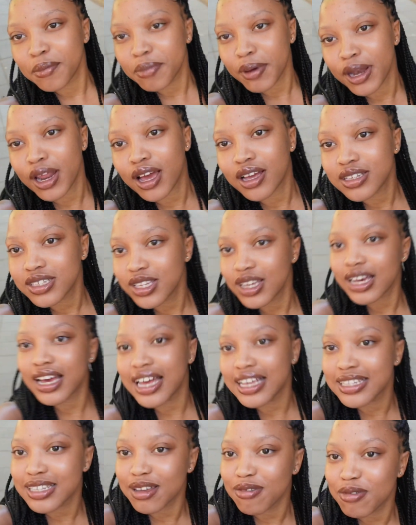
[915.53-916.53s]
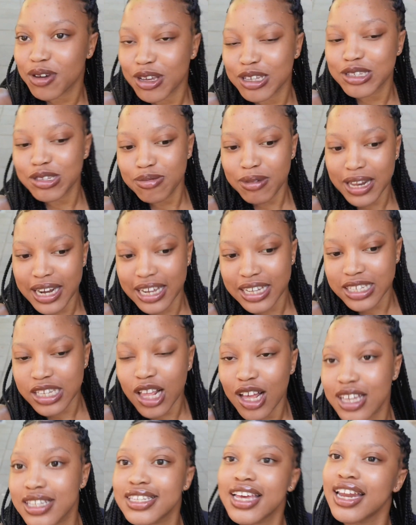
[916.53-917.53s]
But yeah, so guys, I'm going to my next
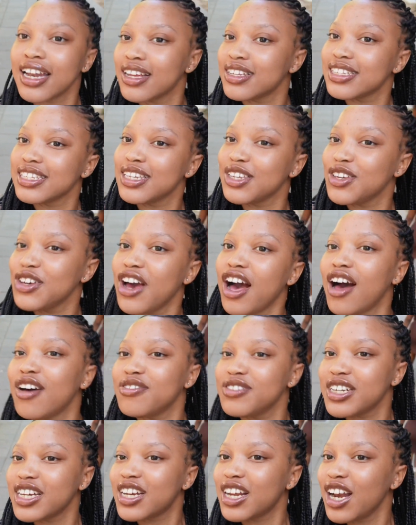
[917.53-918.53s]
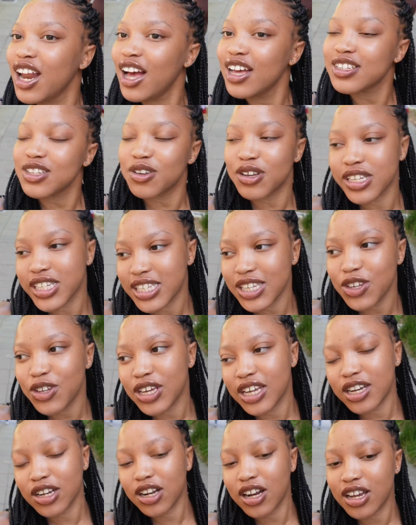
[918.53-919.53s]
class and I'll see you after class. Or I'll see you
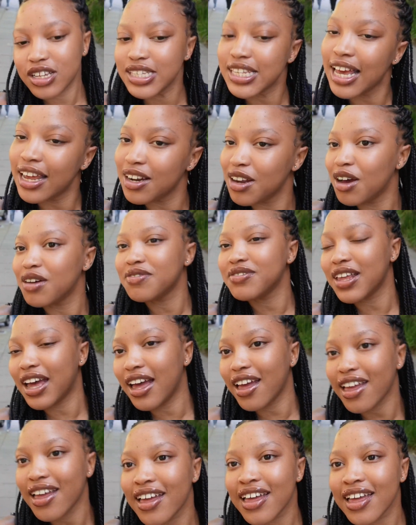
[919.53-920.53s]
in class and after.